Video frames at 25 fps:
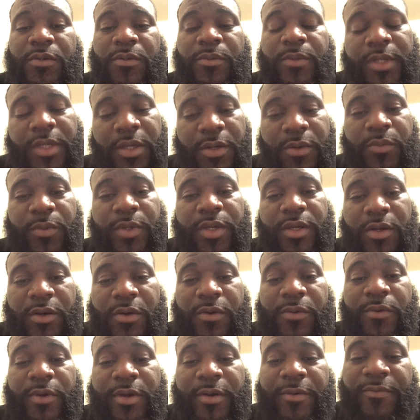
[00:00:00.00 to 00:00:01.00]
We
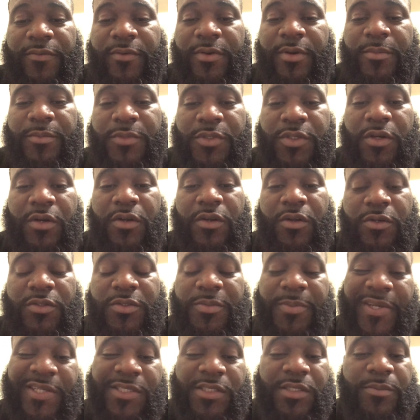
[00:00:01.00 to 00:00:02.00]
gonna rep for them Charlo,
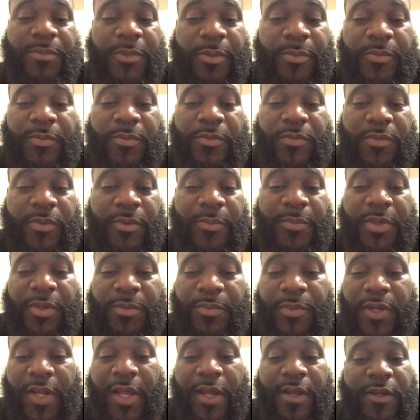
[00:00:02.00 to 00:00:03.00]
especially my
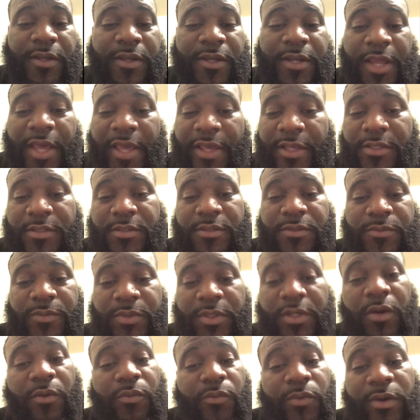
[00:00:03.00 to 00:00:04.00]
people out here in H.
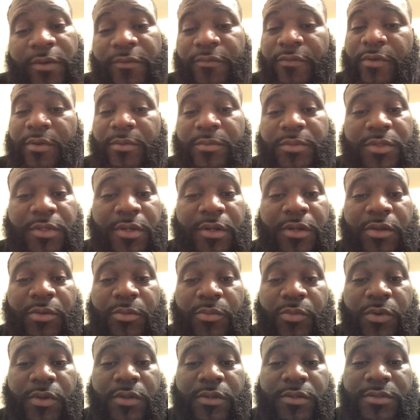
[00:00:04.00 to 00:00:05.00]
We gonna rep for them Charlo
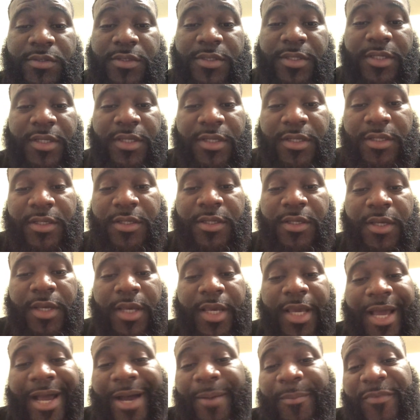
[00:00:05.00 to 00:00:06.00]
brothers to the end.
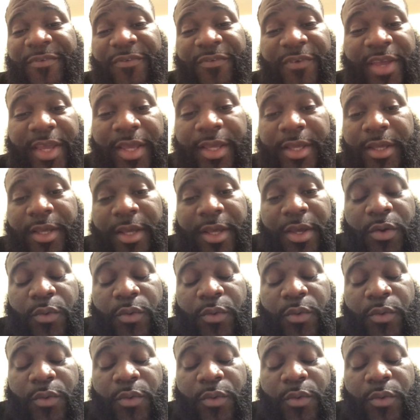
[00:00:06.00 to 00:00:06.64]
I'm a fan.